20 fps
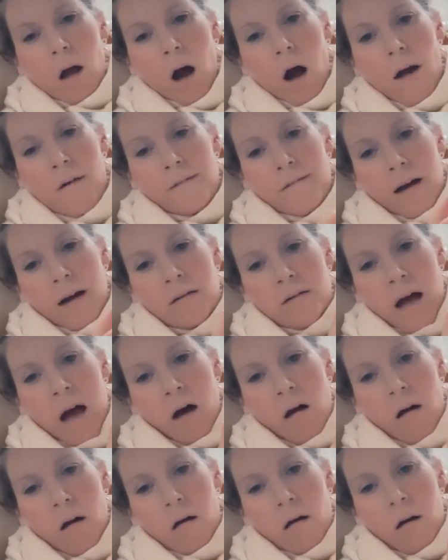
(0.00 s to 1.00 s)
I found
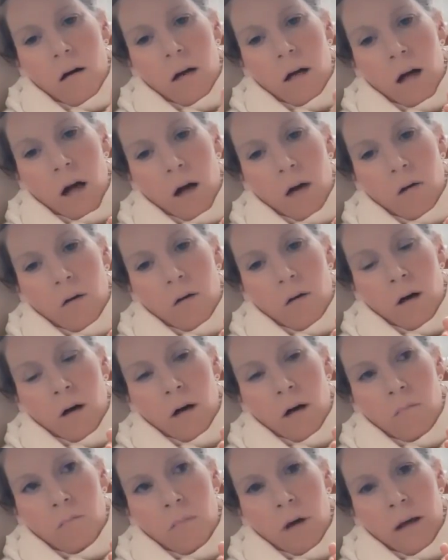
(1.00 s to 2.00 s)
out ago,
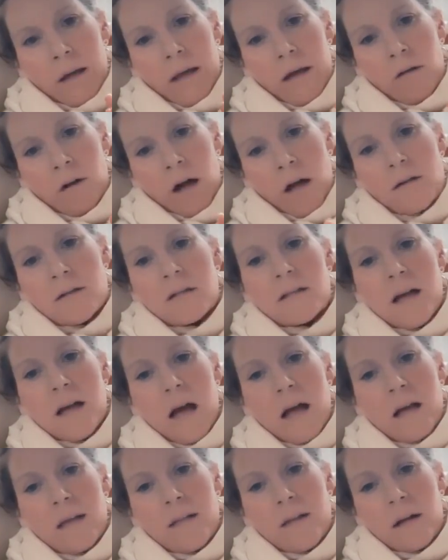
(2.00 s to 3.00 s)
um, a year ago
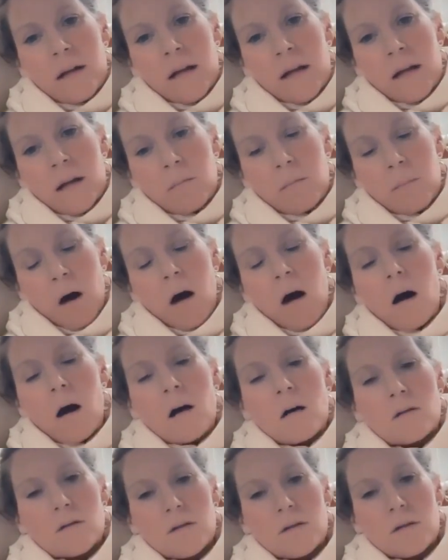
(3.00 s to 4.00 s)
today, that Liam
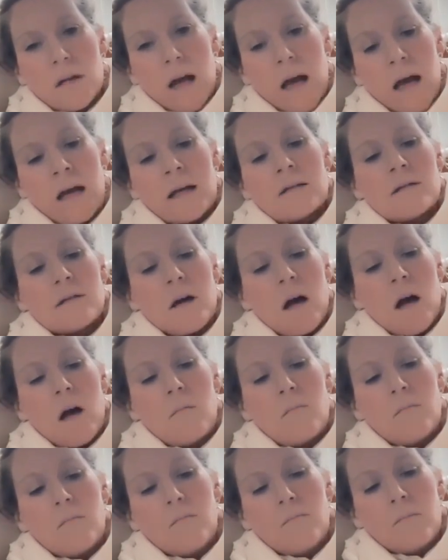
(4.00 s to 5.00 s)
passed, and
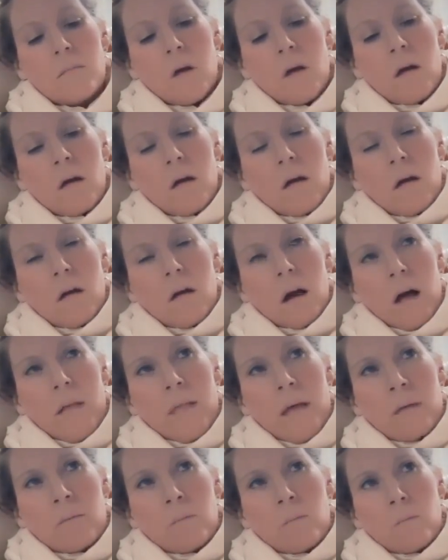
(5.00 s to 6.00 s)
um,
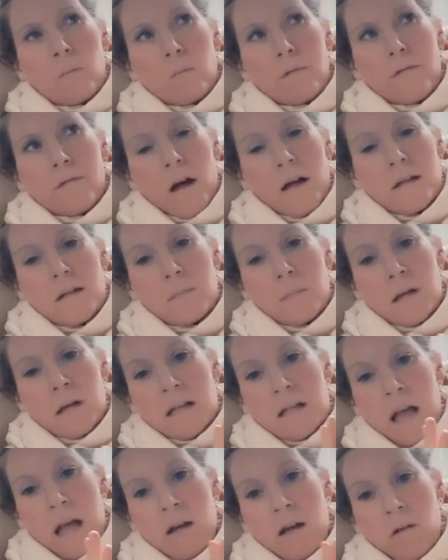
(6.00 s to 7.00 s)
and then 30
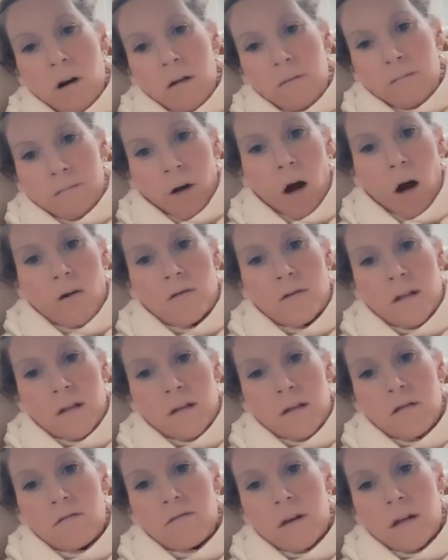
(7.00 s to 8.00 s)
minutes later, I've
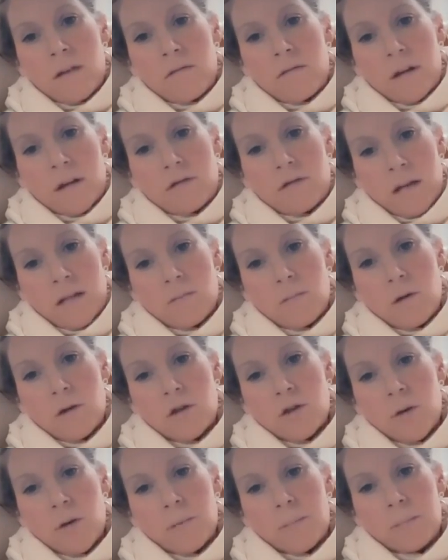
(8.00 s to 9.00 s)
hosted the three three
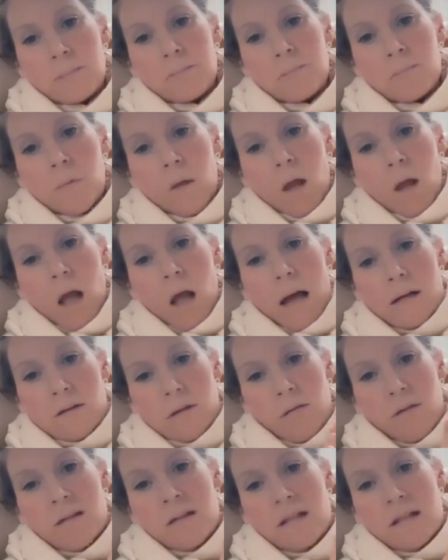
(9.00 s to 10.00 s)
transmission. And
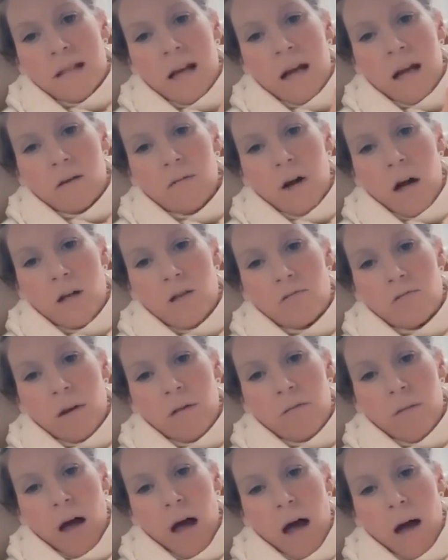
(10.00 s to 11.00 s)
so this is the anniversary
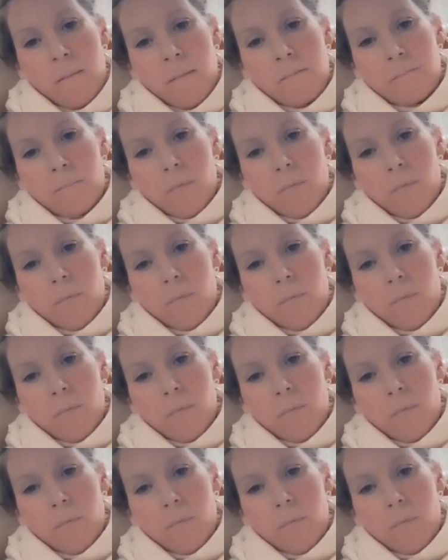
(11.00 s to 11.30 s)
of that.